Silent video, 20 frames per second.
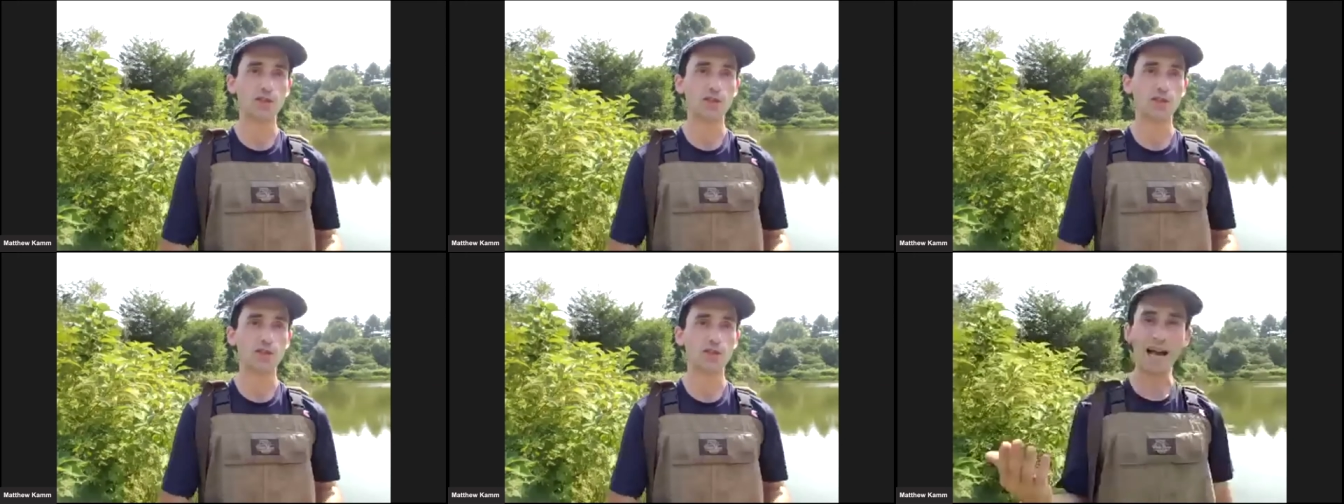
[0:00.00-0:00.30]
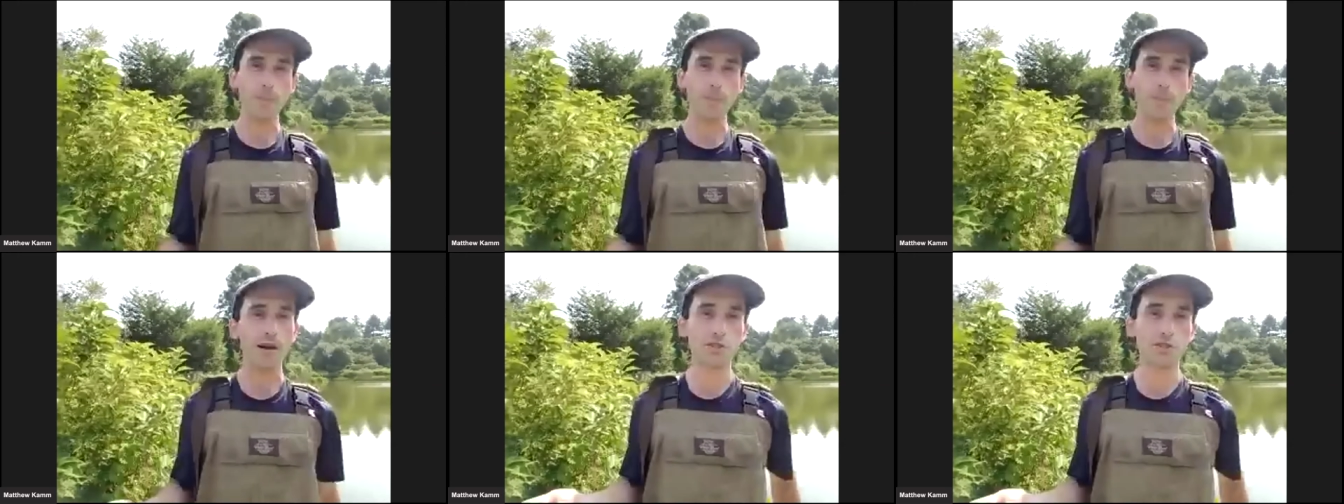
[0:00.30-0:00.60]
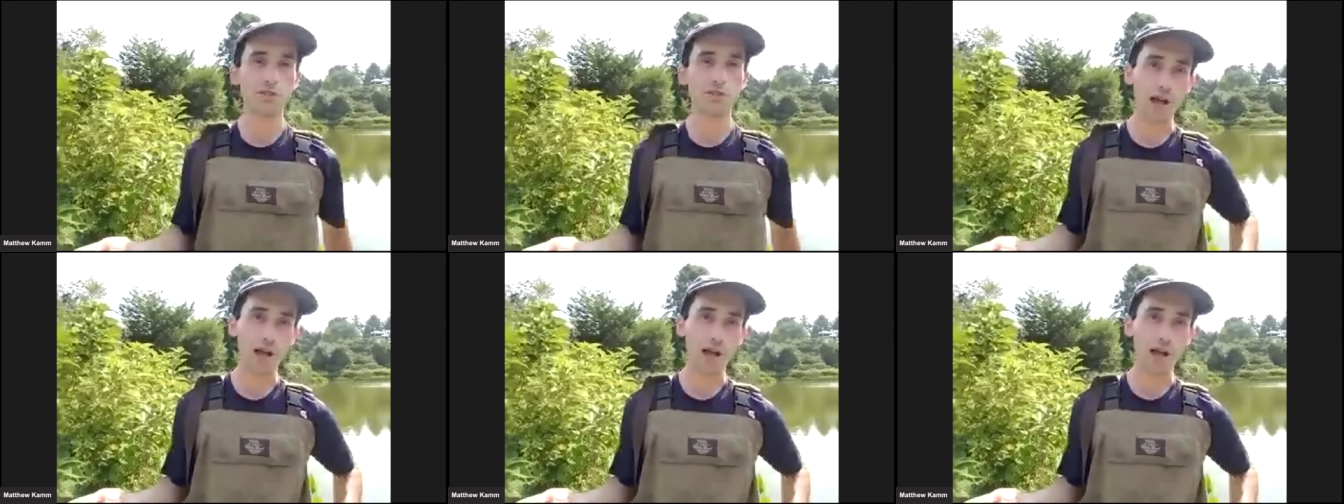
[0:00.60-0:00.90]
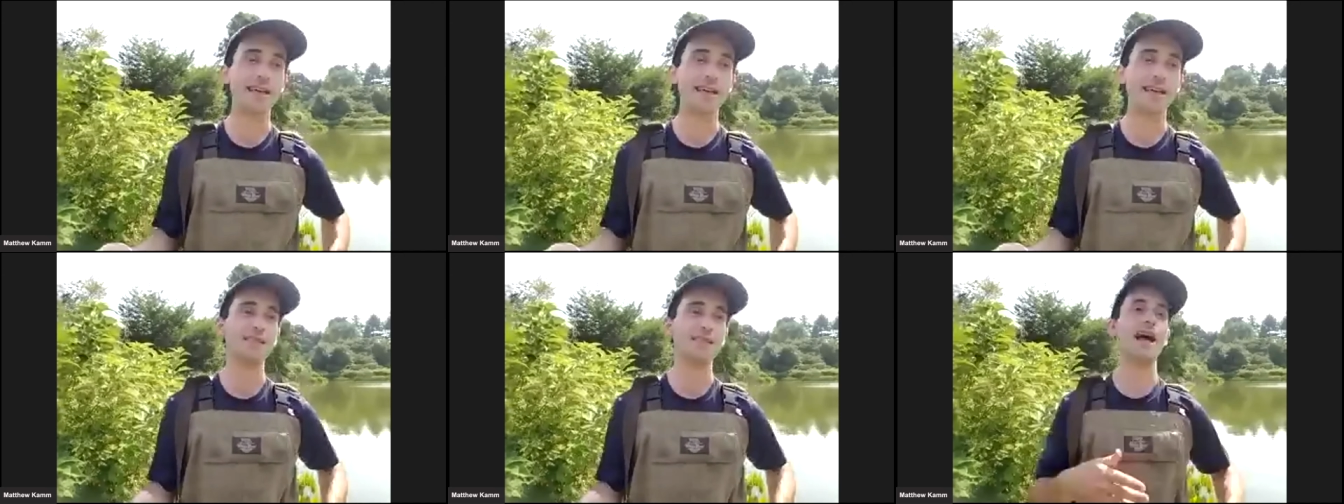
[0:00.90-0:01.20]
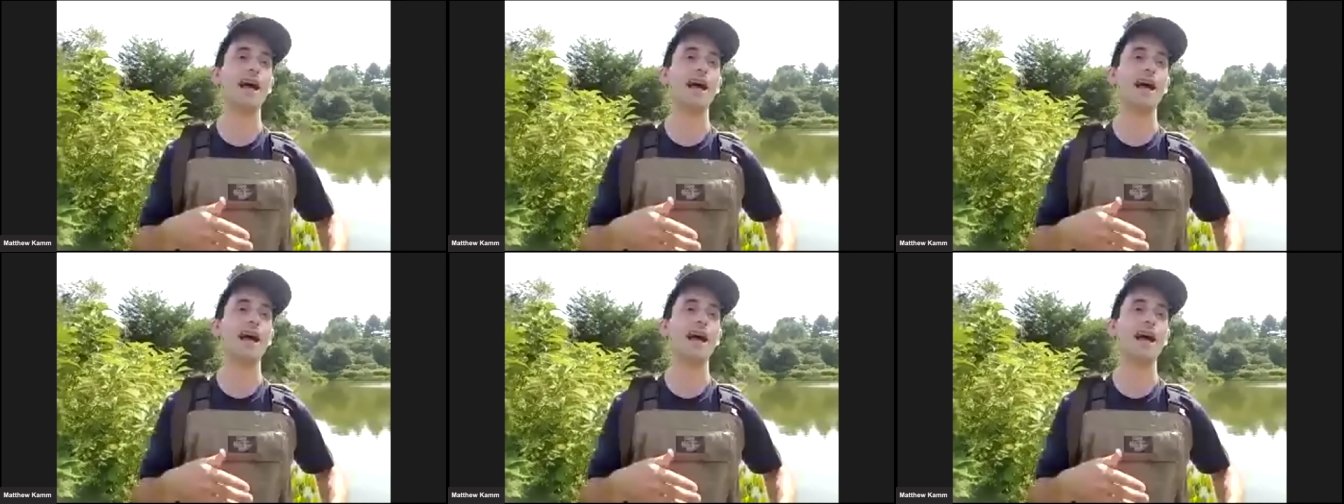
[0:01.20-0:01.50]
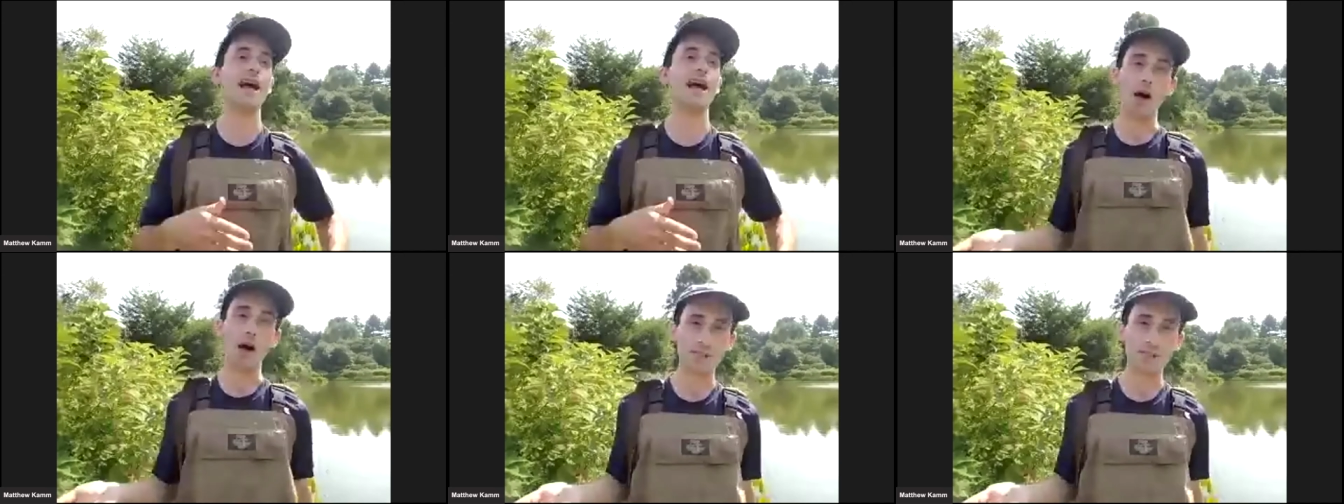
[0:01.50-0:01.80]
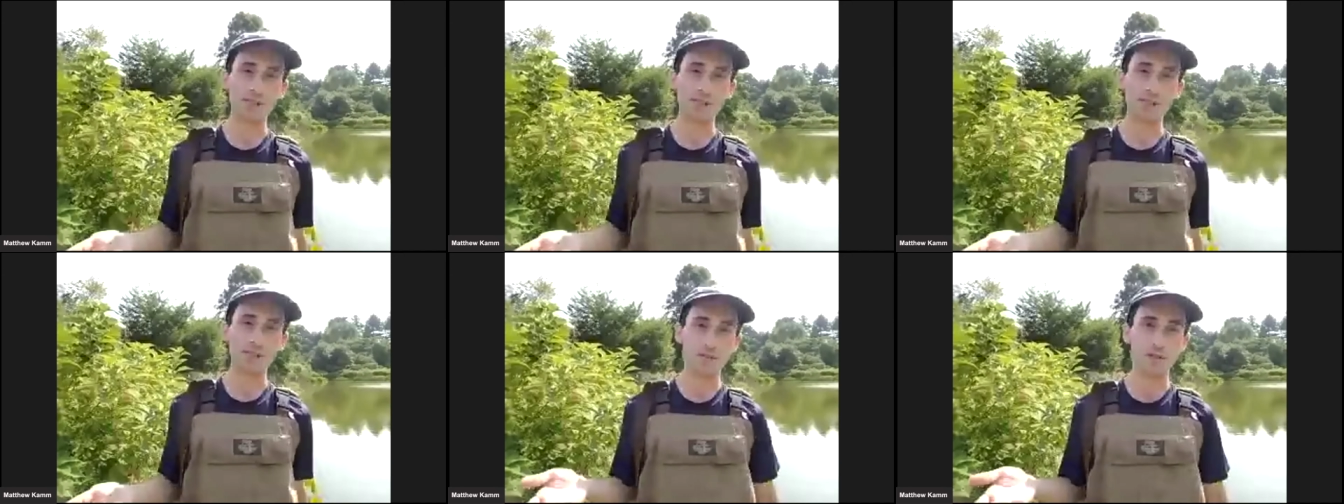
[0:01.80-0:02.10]
But those notch patterns on their
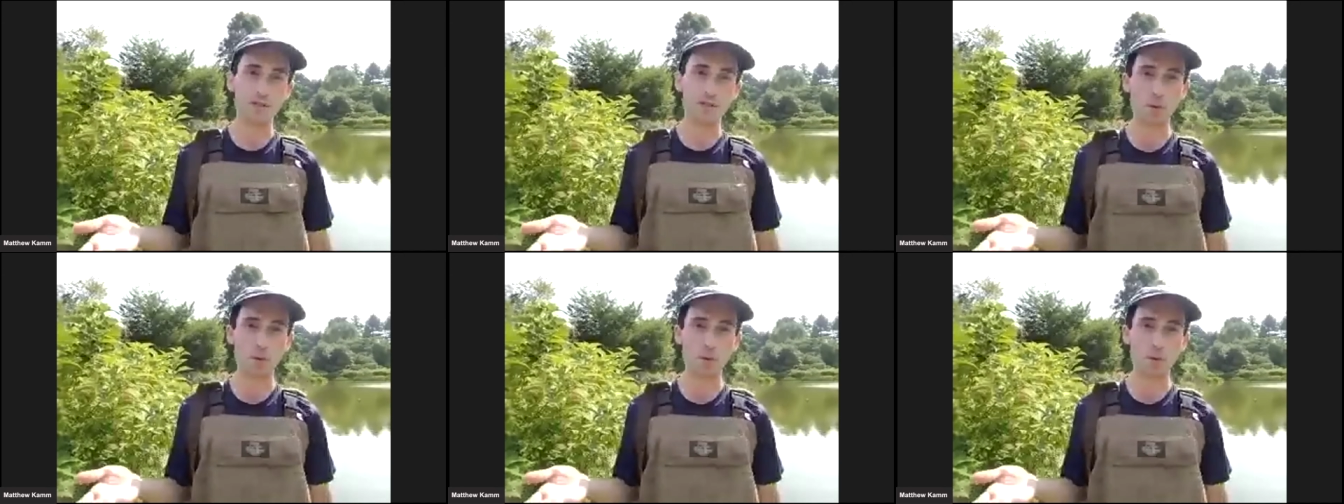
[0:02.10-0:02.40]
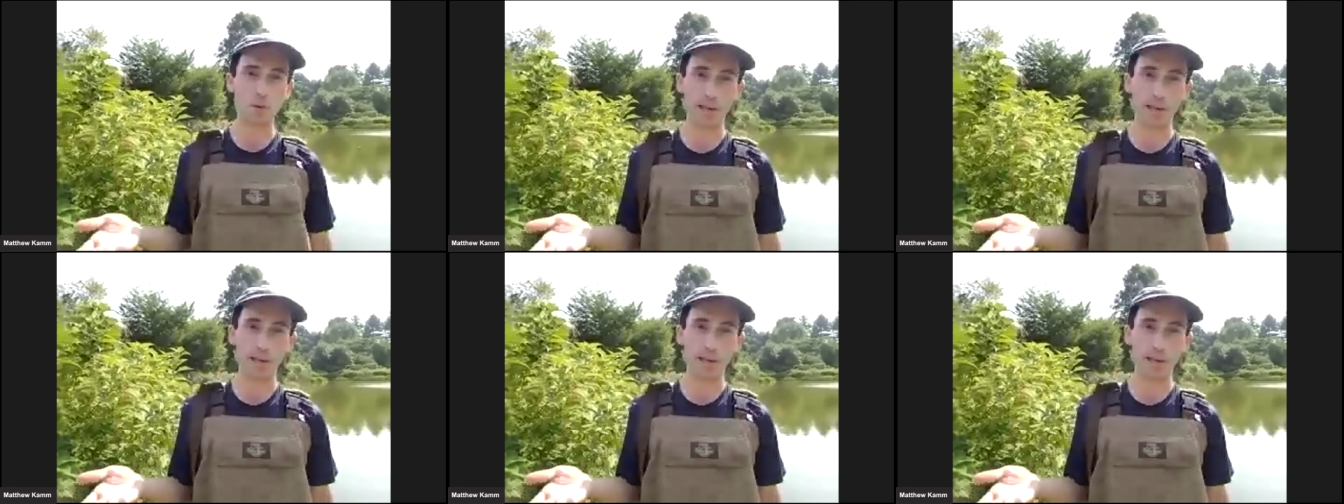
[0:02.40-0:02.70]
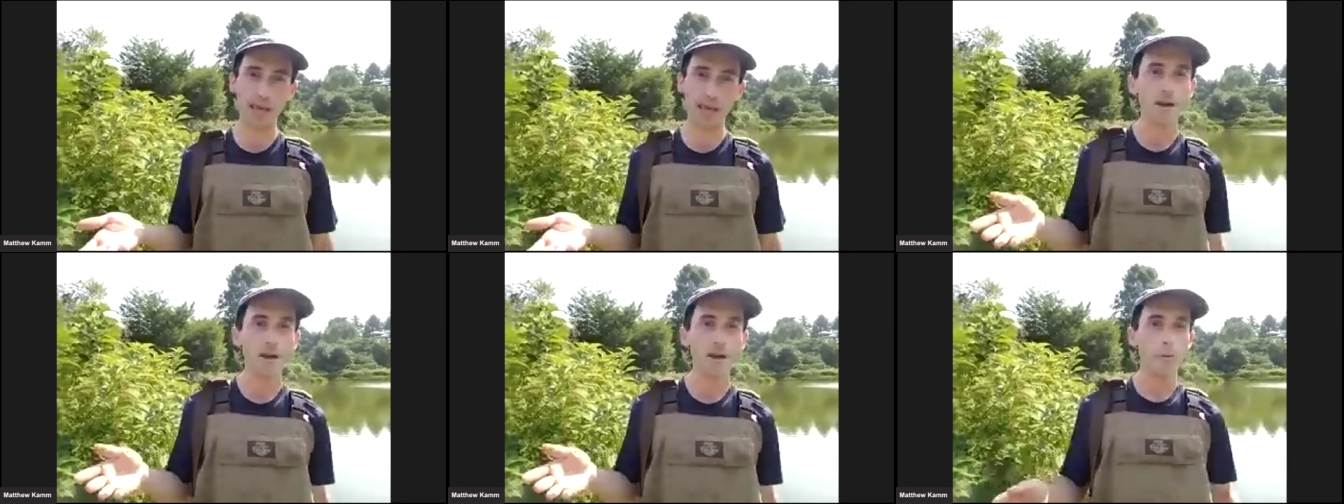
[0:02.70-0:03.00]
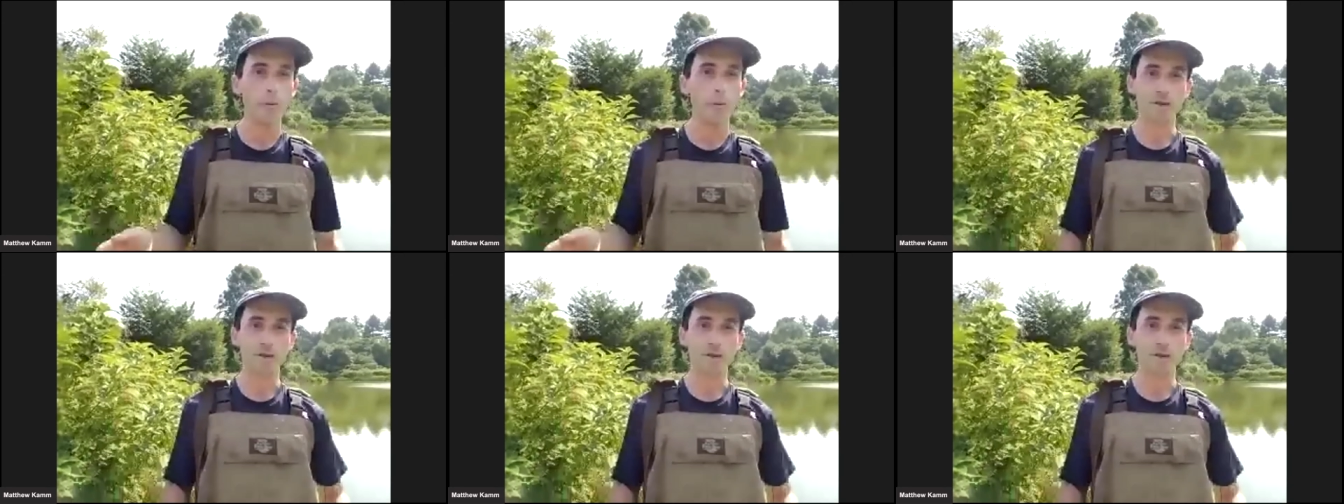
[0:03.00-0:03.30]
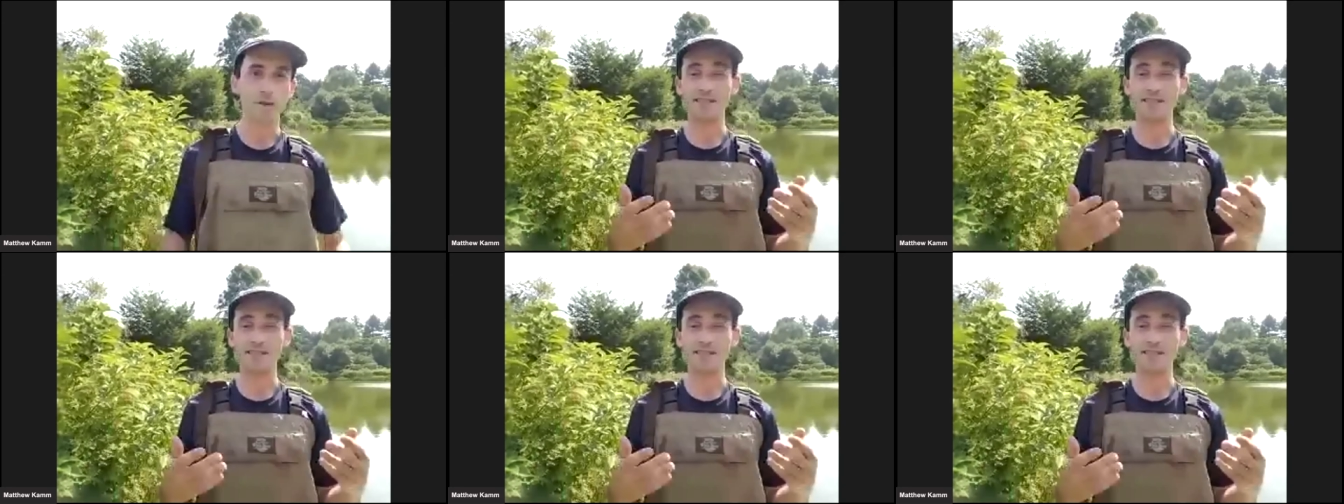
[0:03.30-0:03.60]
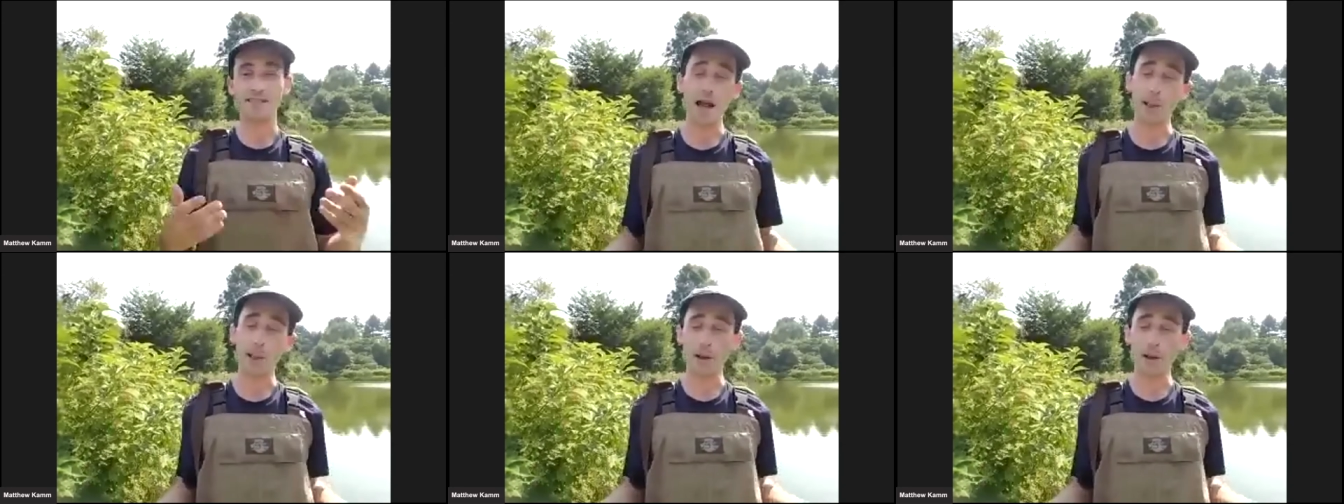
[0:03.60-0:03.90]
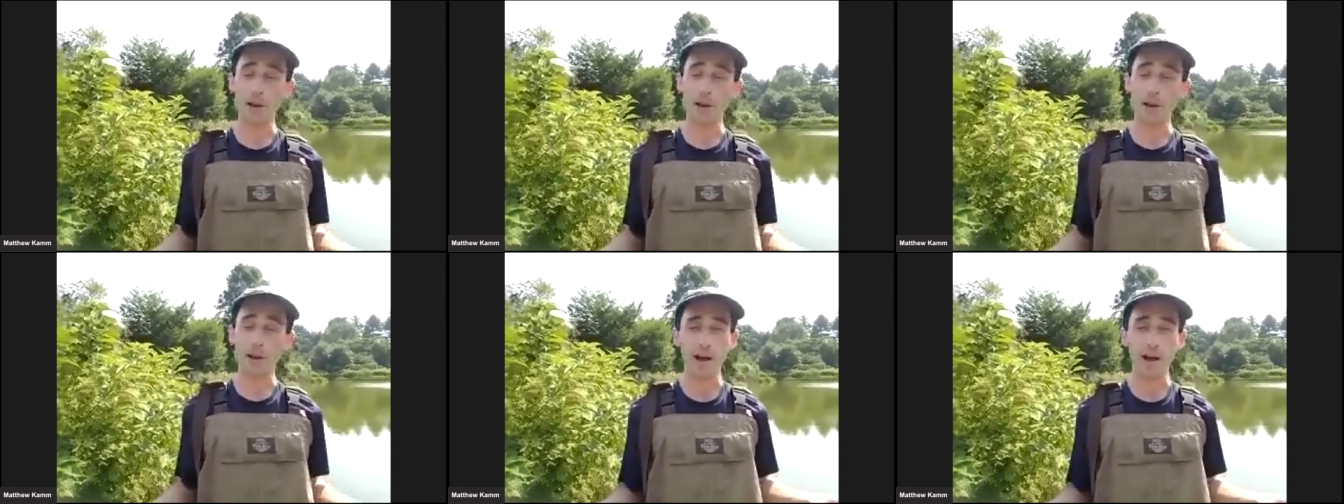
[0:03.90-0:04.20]
shells let us tell if we've caught the same individual
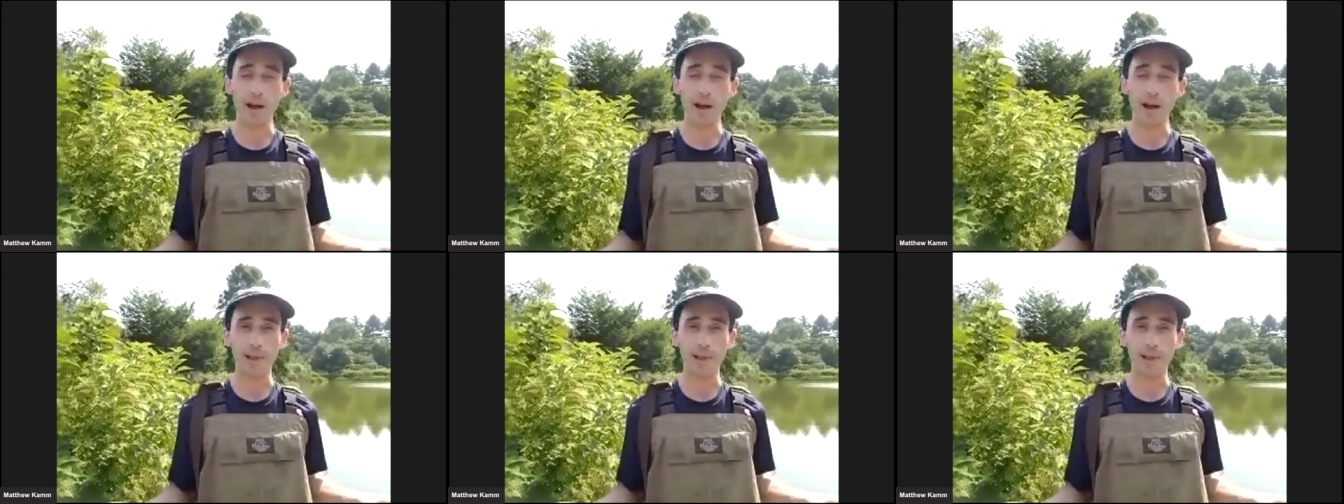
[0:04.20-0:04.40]
again,